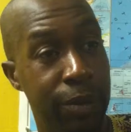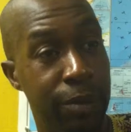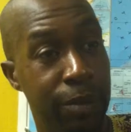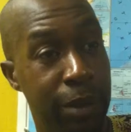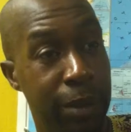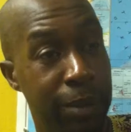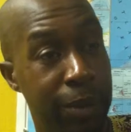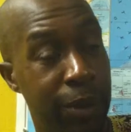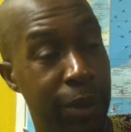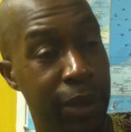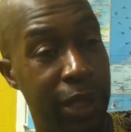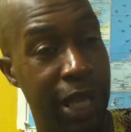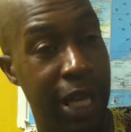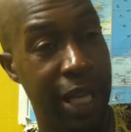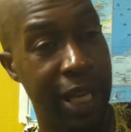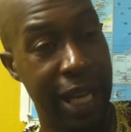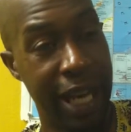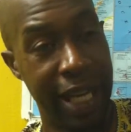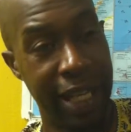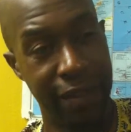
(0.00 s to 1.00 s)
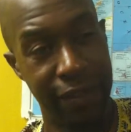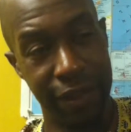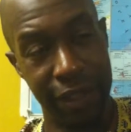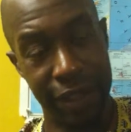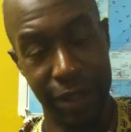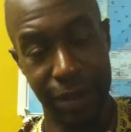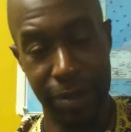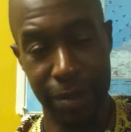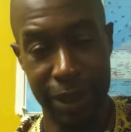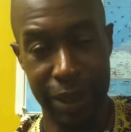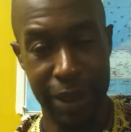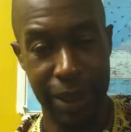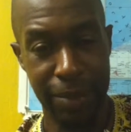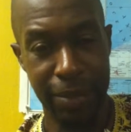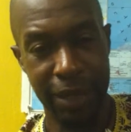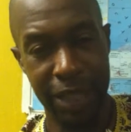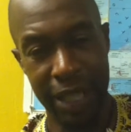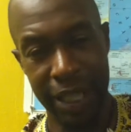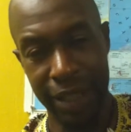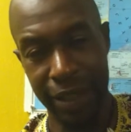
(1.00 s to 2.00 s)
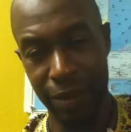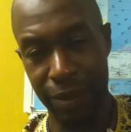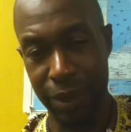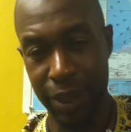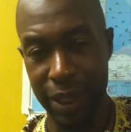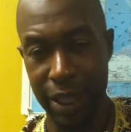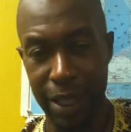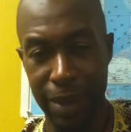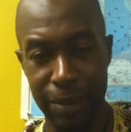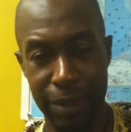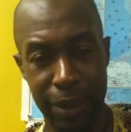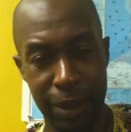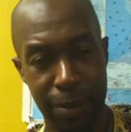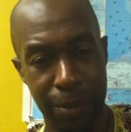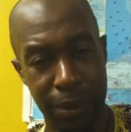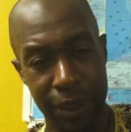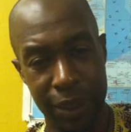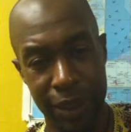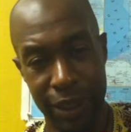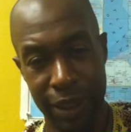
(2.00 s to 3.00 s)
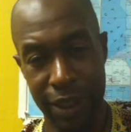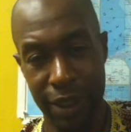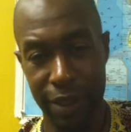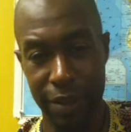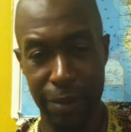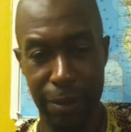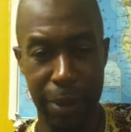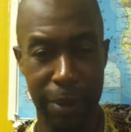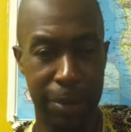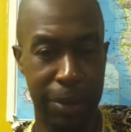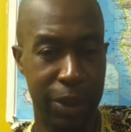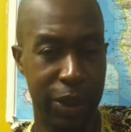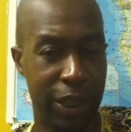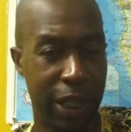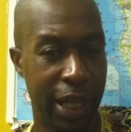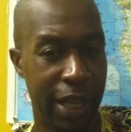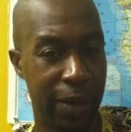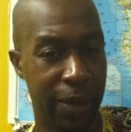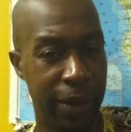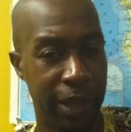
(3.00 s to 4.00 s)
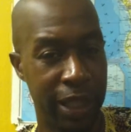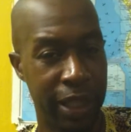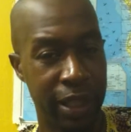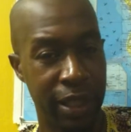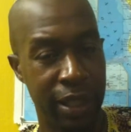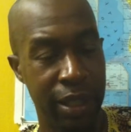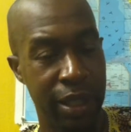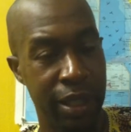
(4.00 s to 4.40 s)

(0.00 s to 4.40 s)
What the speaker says: People do a lot of activism, but sometimes when it comes to the prison stuff, people shy away.